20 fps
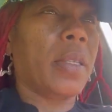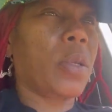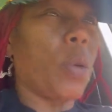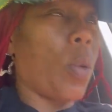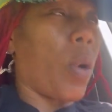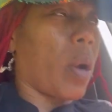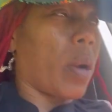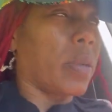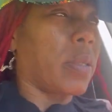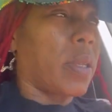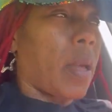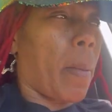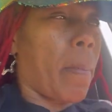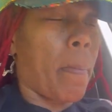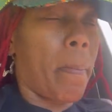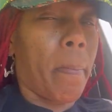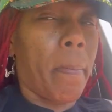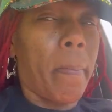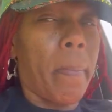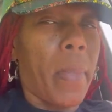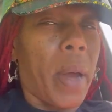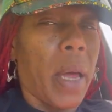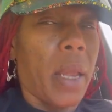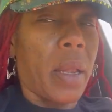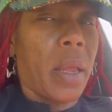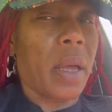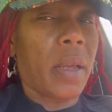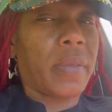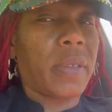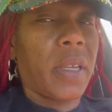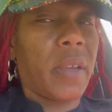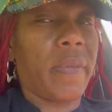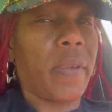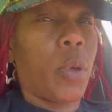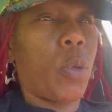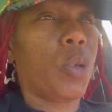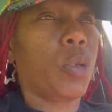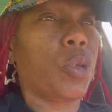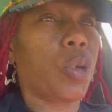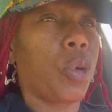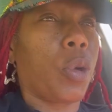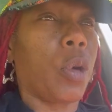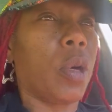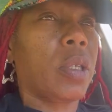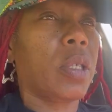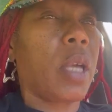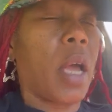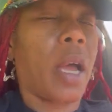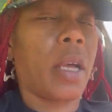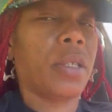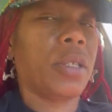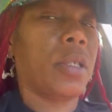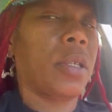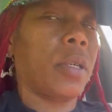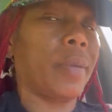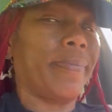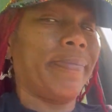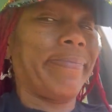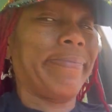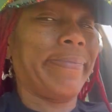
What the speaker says: Welcome to My Life TV with your girl Tasha.